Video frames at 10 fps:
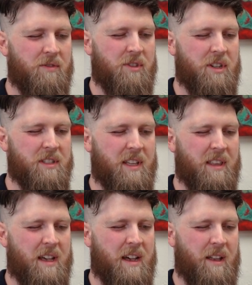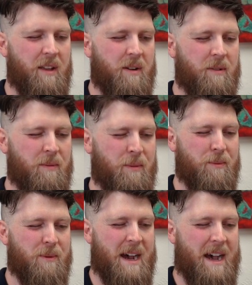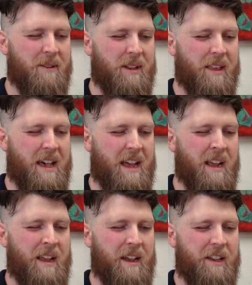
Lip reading: just like that. And wow, look at that.